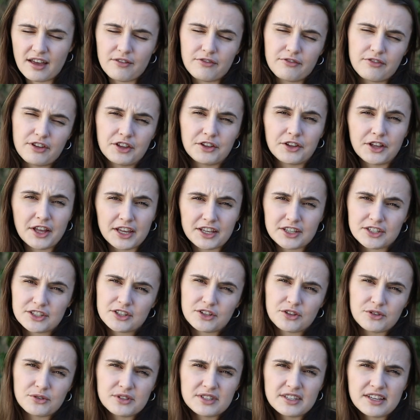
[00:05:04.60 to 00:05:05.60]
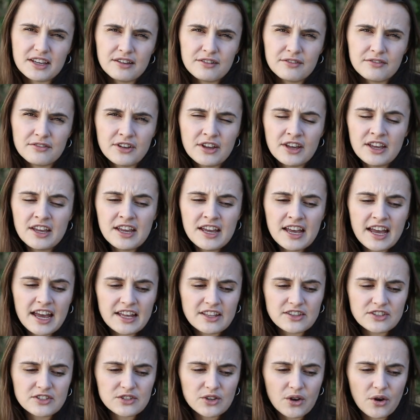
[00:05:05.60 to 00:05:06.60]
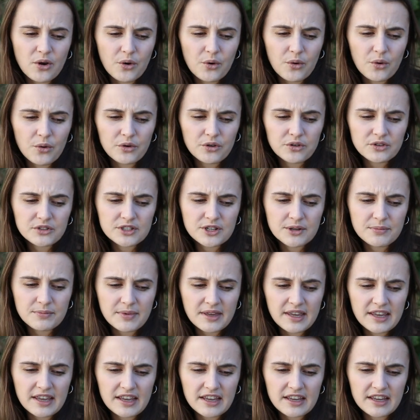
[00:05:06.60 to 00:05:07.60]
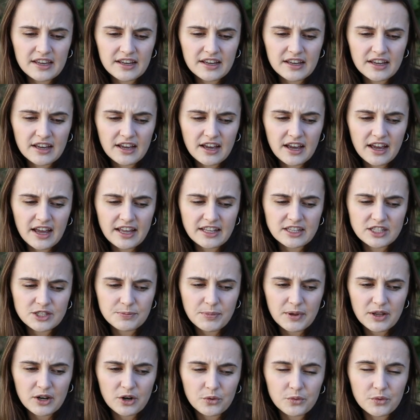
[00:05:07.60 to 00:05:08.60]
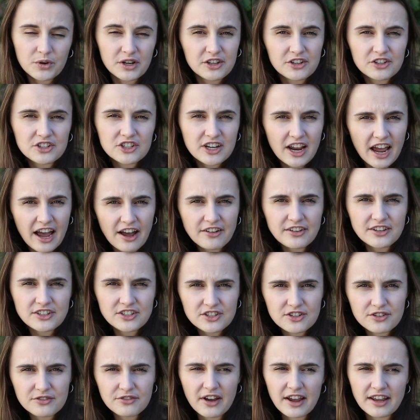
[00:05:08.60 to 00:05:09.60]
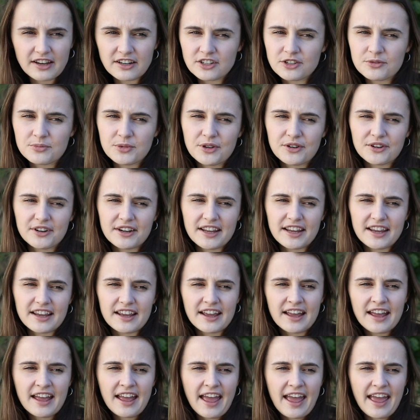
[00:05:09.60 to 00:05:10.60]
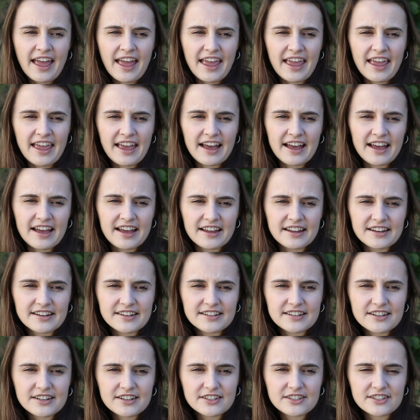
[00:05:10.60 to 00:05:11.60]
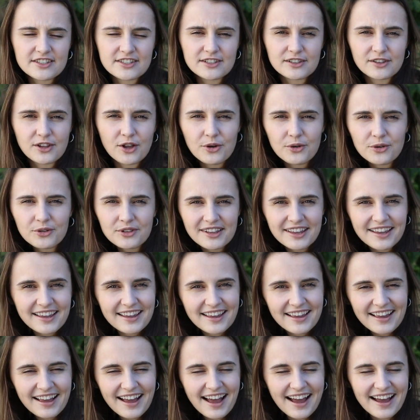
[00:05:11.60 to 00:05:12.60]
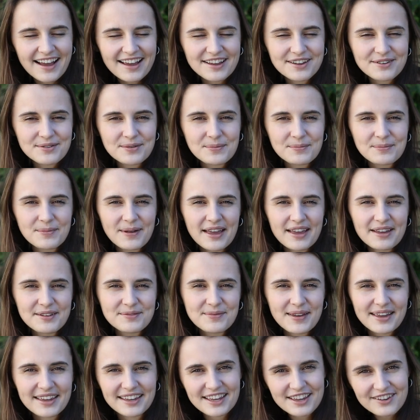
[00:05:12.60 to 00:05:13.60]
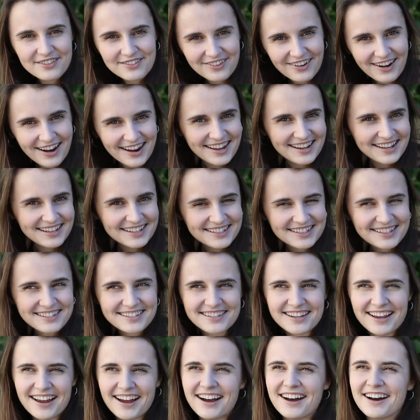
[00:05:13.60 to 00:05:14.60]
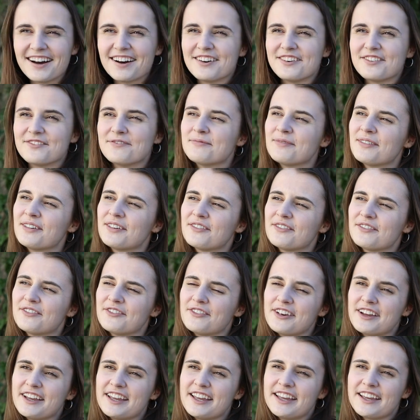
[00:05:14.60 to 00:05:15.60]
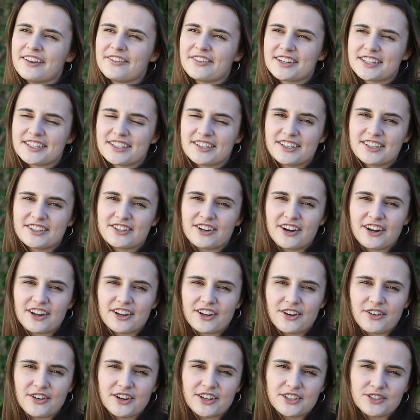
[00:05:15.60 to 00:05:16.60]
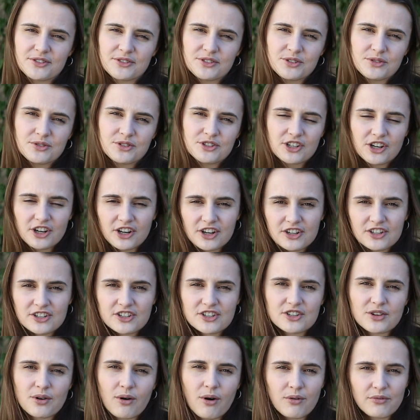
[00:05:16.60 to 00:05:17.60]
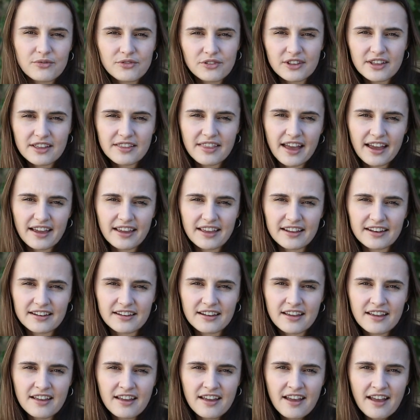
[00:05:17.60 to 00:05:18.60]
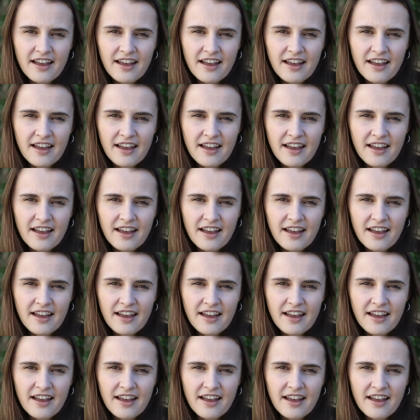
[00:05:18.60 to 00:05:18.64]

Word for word: that feel exclusive, and so to me it's been a real challenge to find community, and slowly I am making friends. Um, we recently started going to a new church, so hopefully that can